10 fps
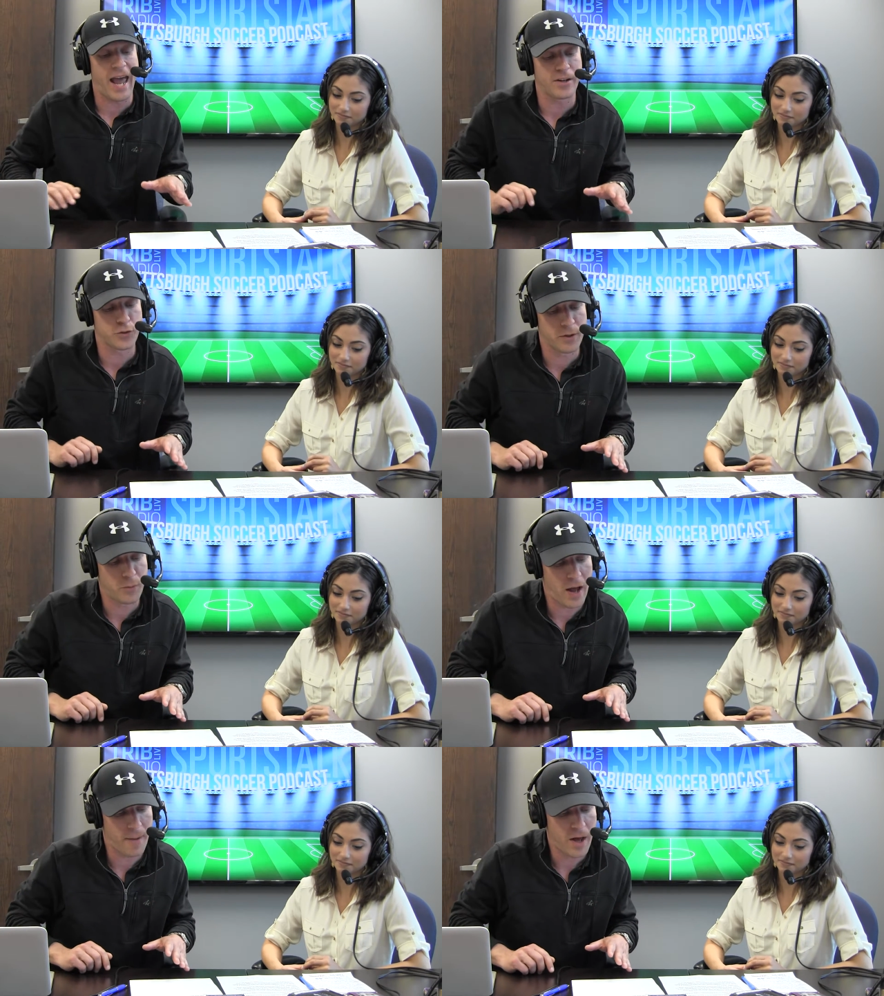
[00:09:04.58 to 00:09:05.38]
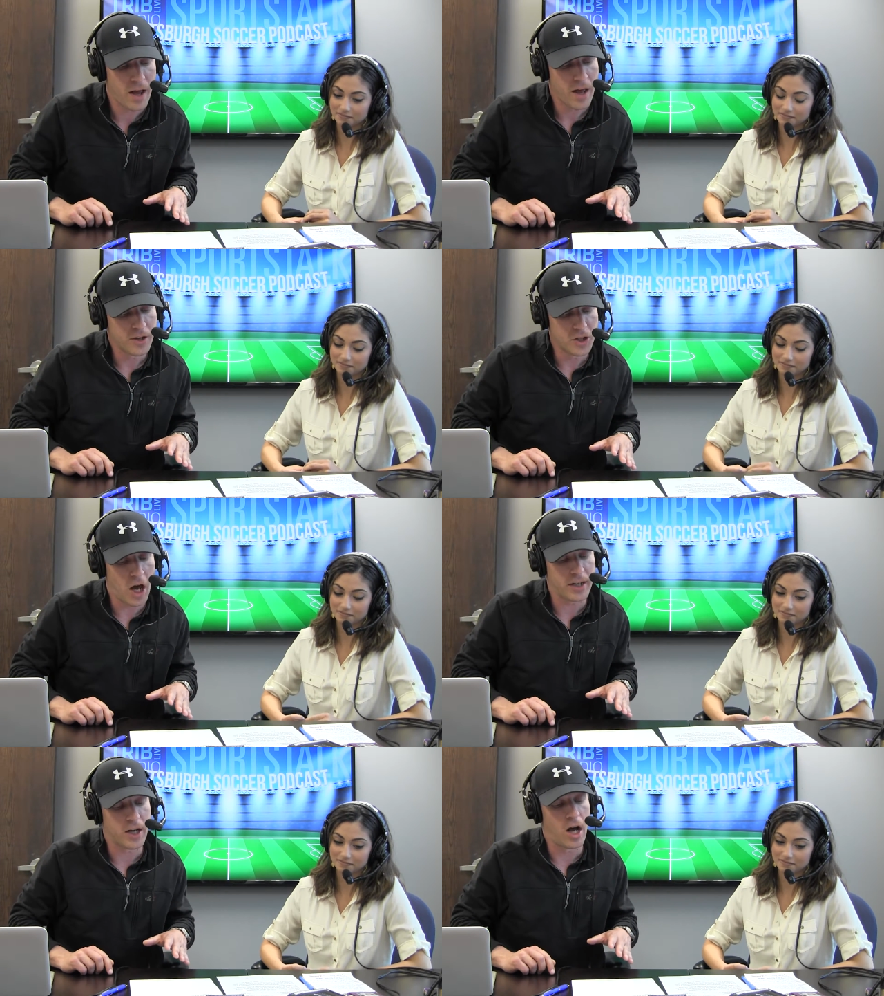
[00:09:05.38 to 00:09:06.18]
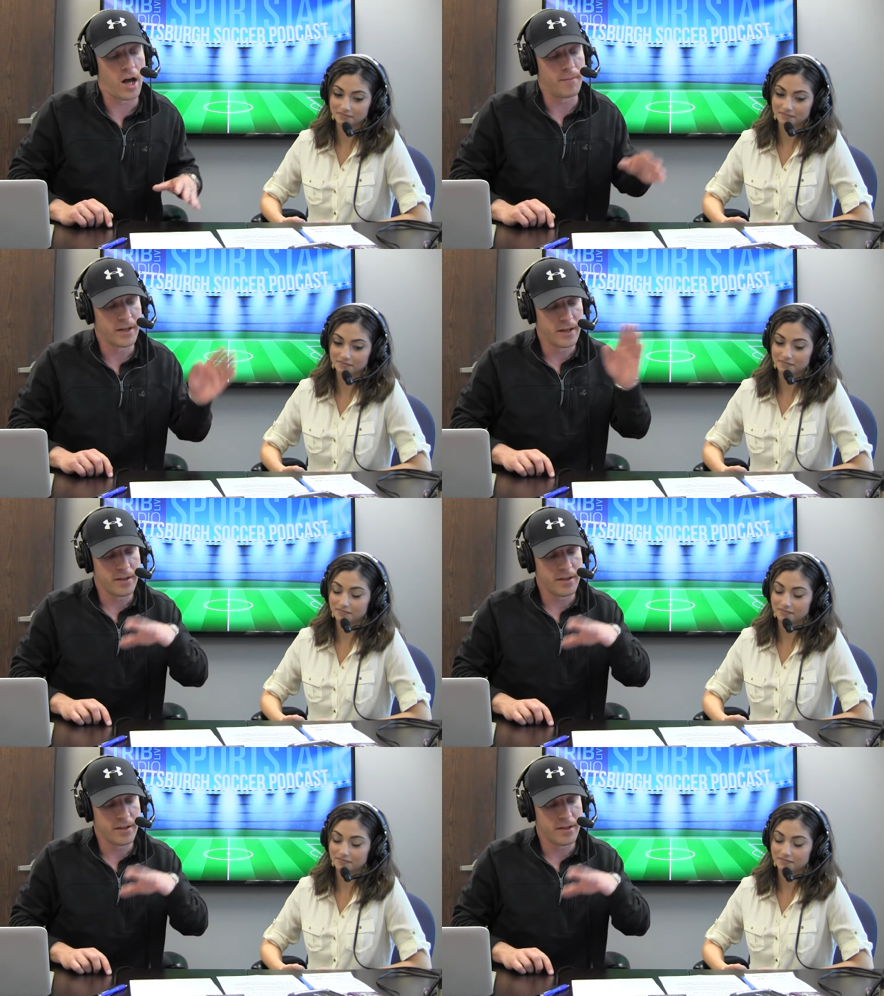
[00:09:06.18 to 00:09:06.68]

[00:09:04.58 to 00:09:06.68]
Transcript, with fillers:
Speaker 1: at tribweb.com